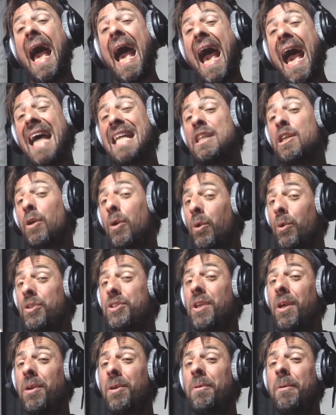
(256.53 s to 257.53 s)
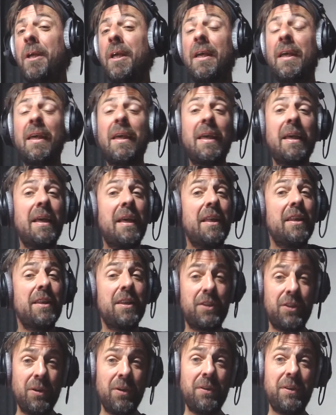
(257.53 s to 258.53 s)
And also,
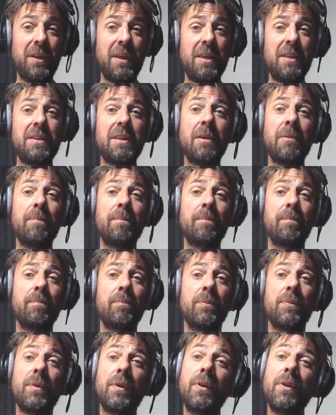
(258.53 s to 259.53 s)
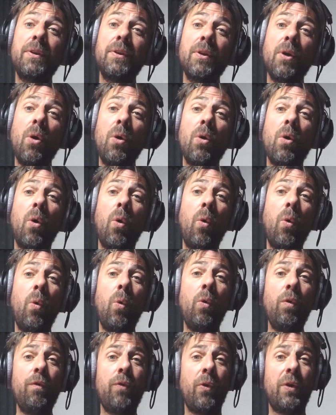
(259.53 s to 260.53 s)
the truth is, not
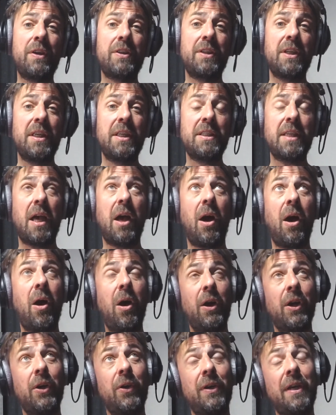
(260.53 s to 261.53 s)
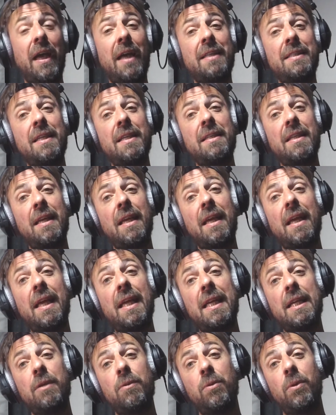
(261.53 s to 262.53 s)
all voices are created
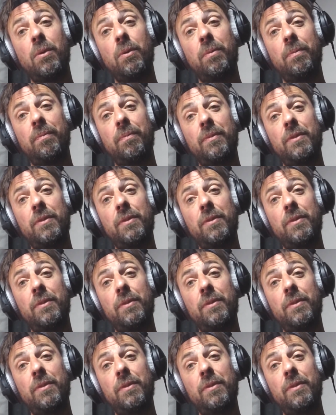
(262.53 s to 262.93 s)
equal.